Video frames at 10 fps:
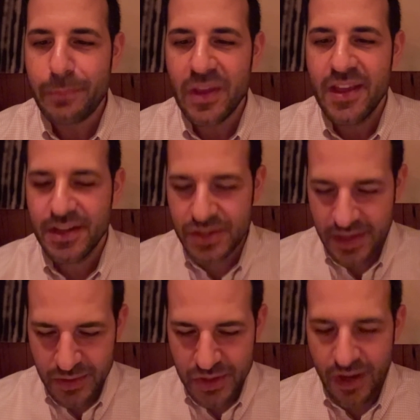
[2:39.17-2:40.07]
You can see
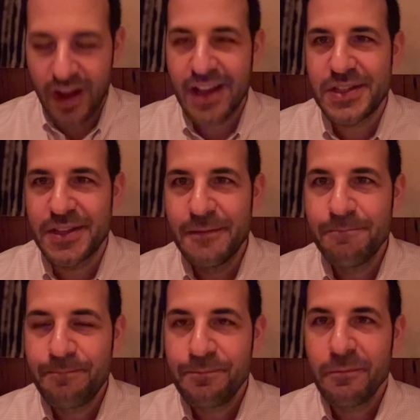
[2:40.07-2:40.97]
the sauce.
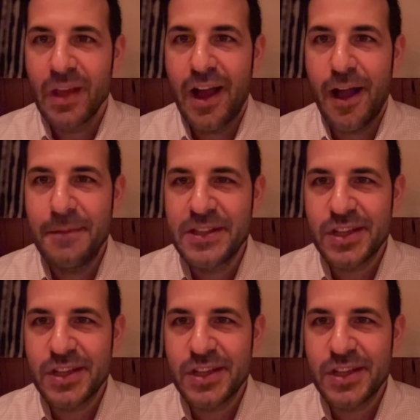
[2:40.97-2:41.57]
It's